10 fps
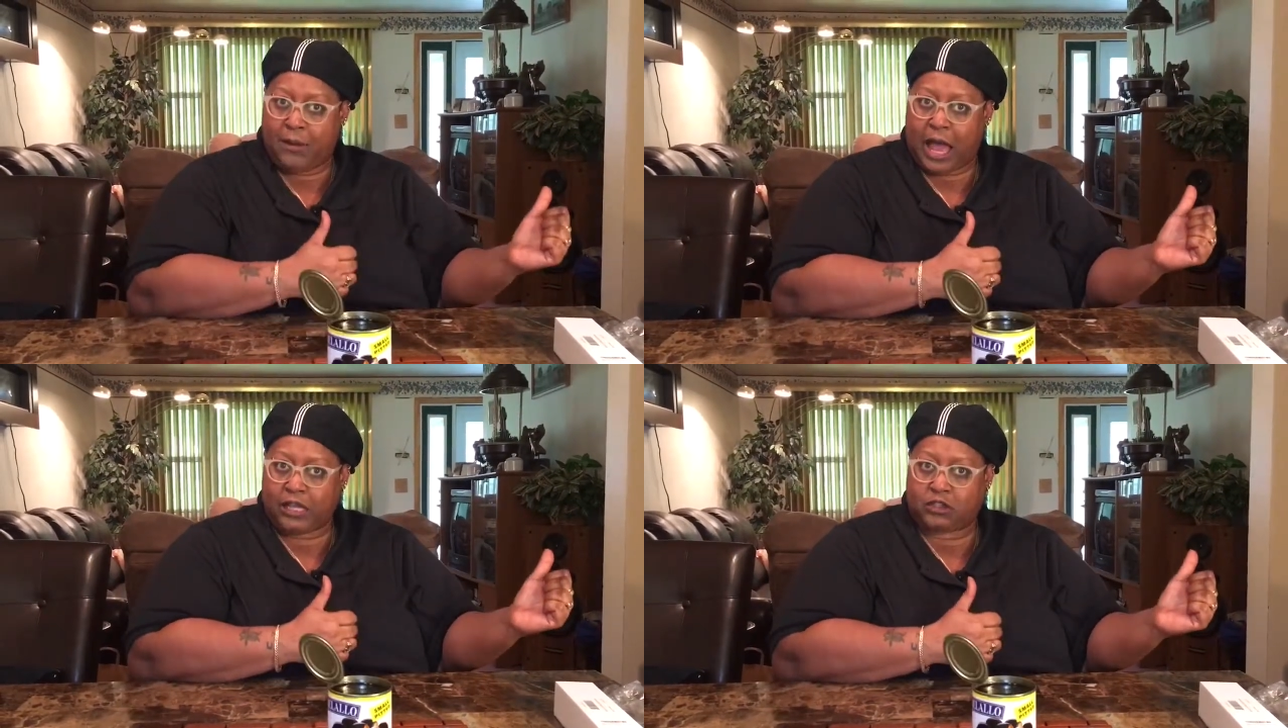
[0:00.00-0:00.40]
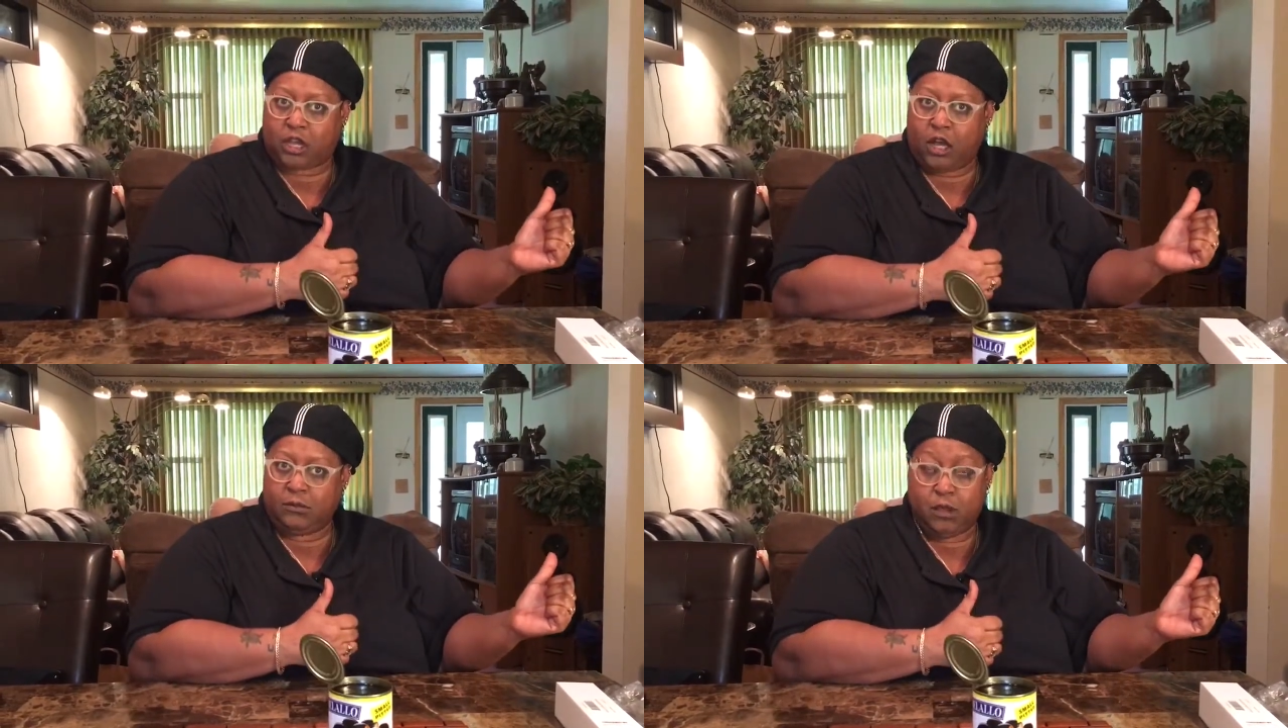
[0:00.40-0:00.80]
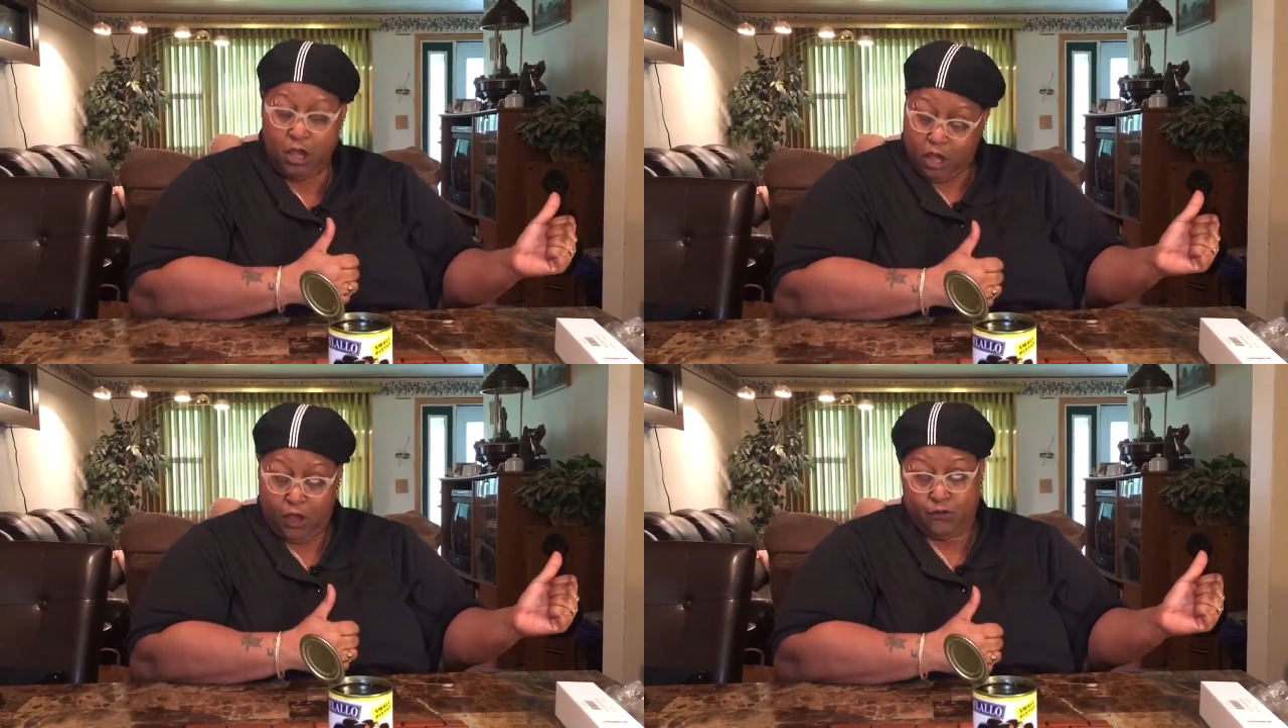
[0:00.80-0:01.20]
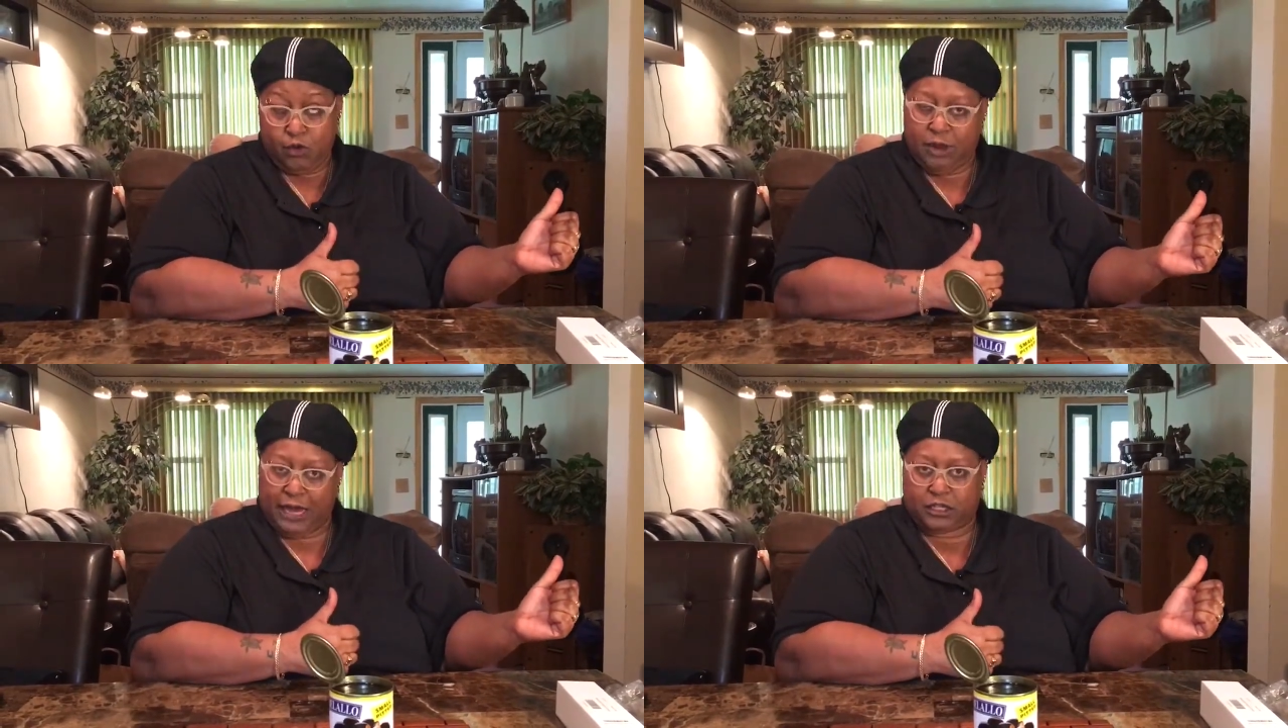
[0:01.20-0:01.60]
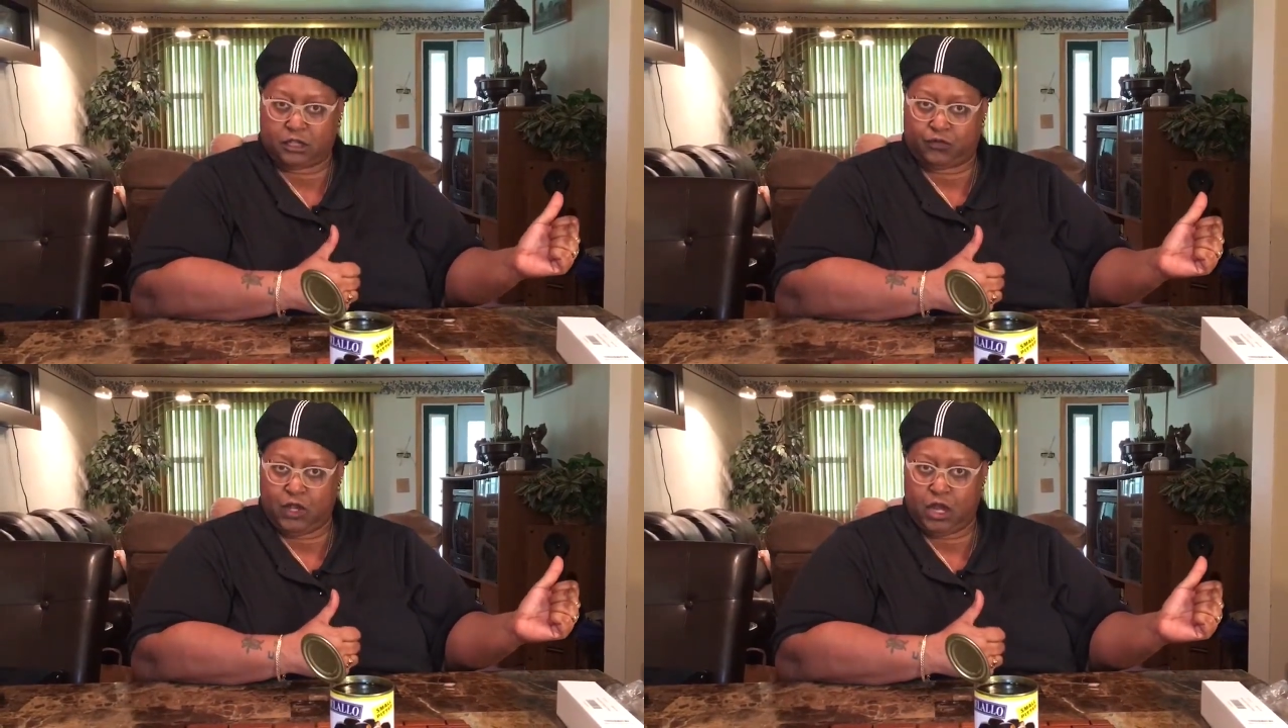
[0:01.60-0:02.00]
likes up if you like
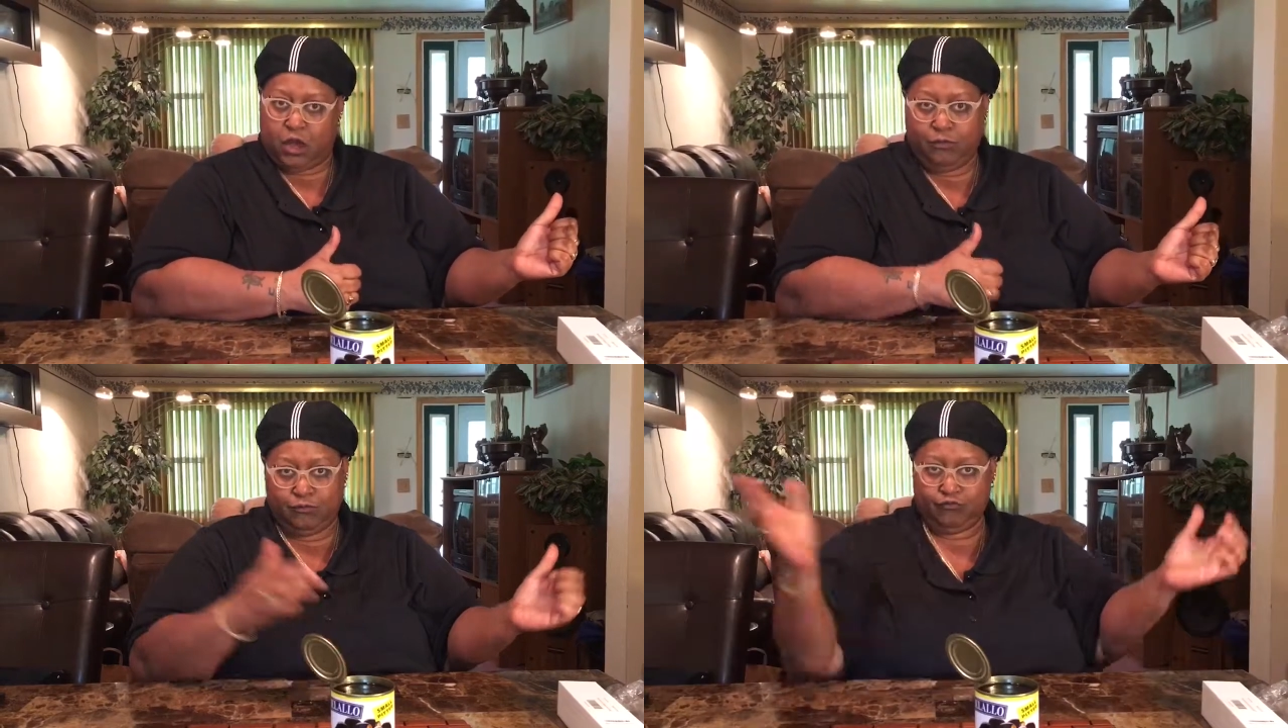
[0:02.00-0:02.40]
this video.